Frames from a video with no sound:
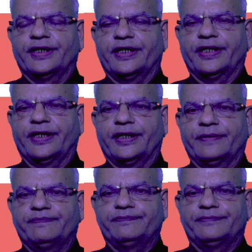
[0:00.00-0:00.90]

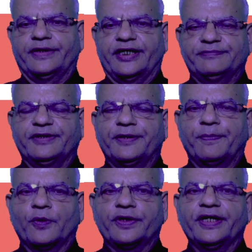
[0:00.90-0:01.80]
has been
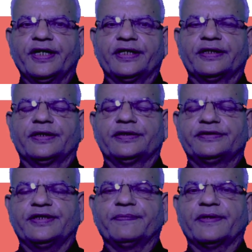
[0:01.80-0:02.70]
reported, and
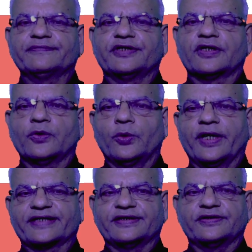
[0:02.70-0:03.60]
symptoms
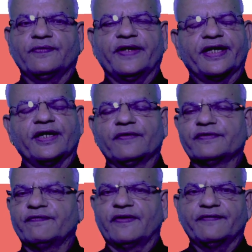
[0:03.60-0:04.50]
include excessive licking
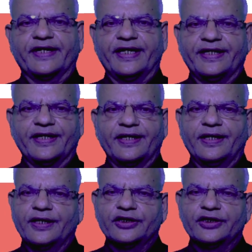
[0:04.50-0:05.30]
of the vulvar area,